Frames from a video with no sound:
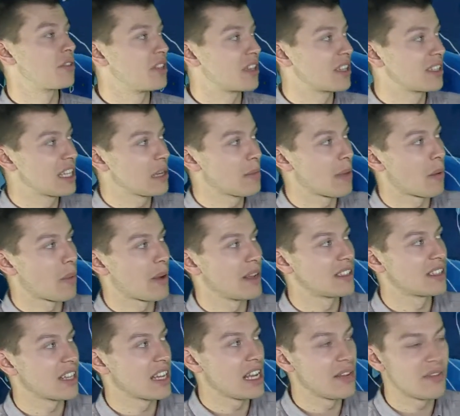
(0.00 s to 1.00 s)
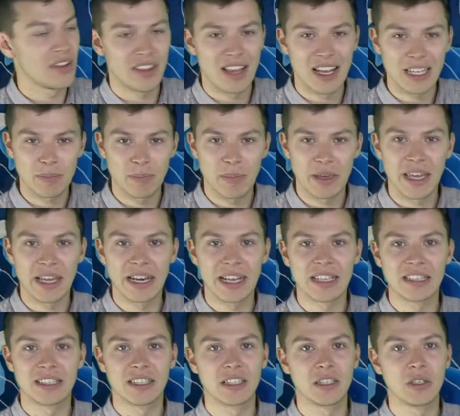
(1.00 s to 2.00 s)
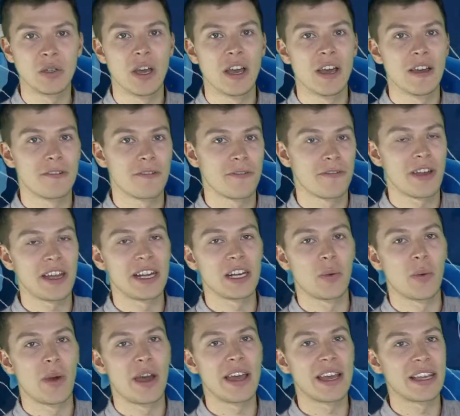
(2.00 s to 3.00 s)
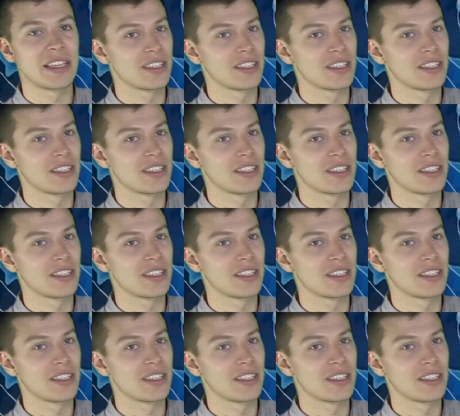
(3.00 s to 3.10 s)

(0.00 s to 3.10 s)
You can see by Wednesday evening that's beginning to fade away.